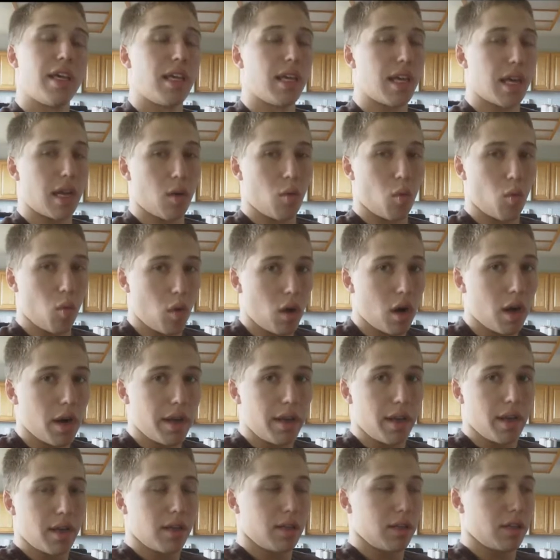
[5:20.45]
you got a
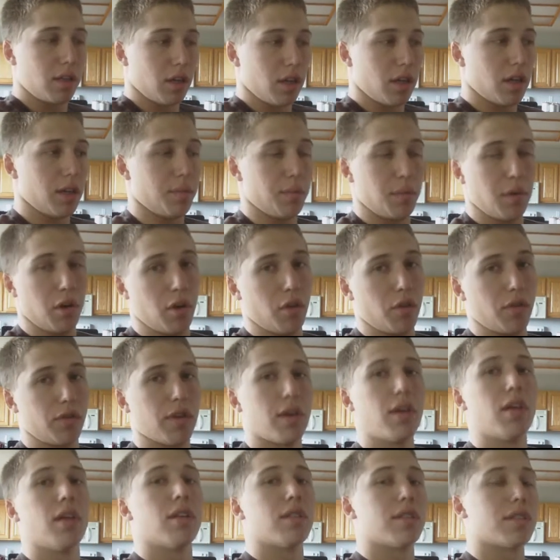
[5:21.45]
one good
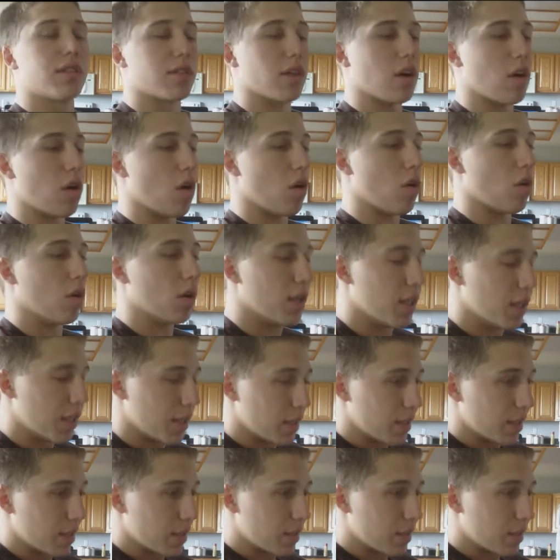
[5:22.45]
move. So